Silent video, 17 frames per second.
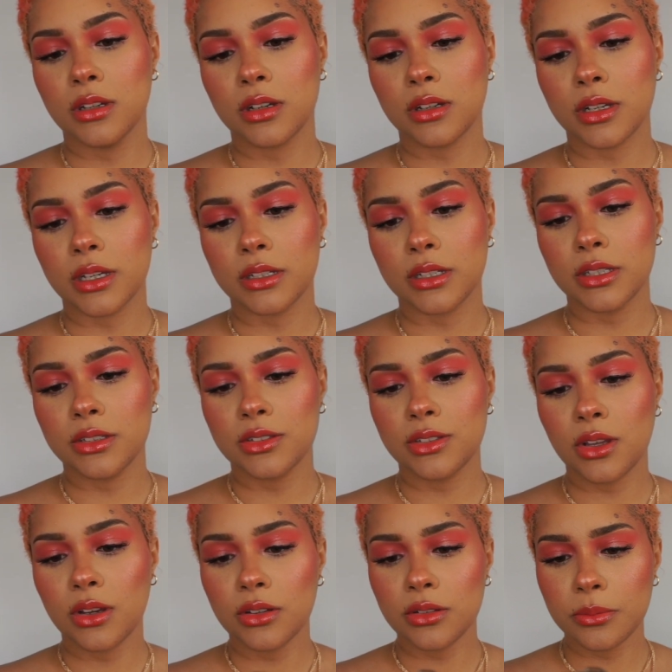Okay, this
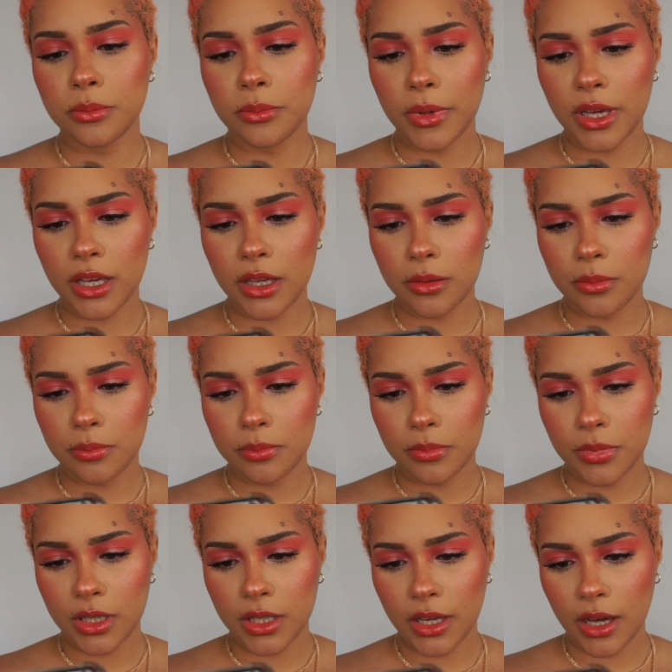song may
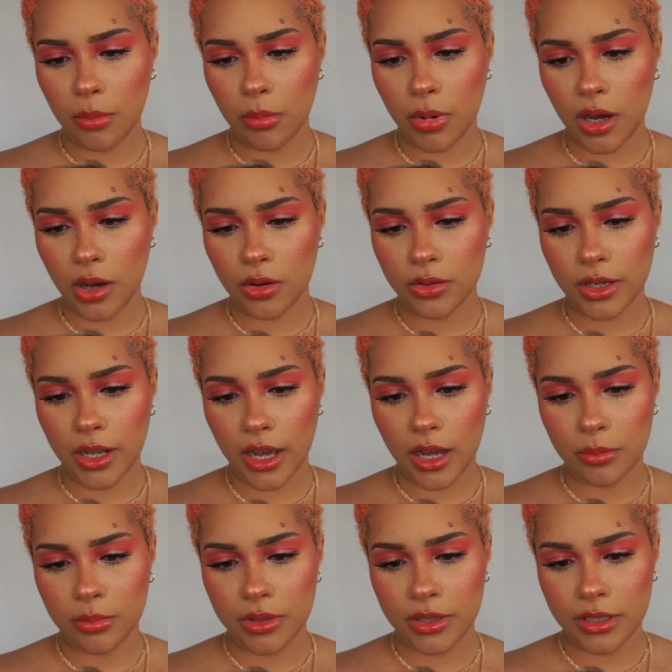be about
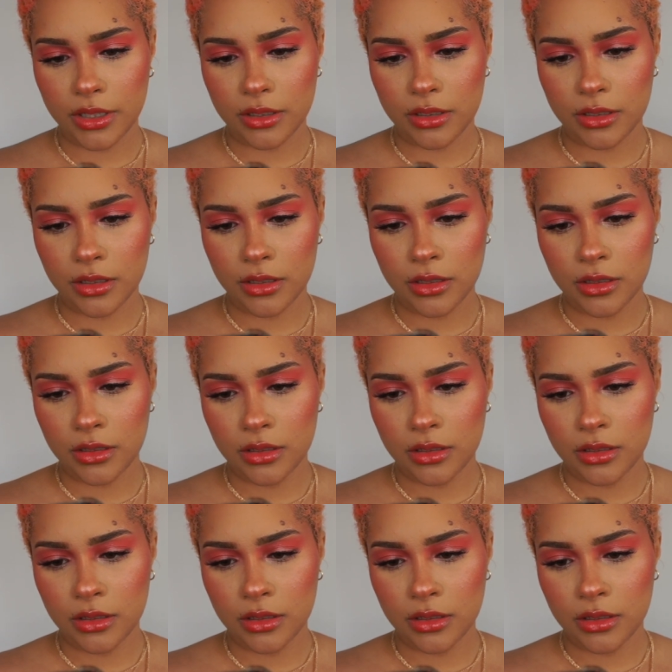happening.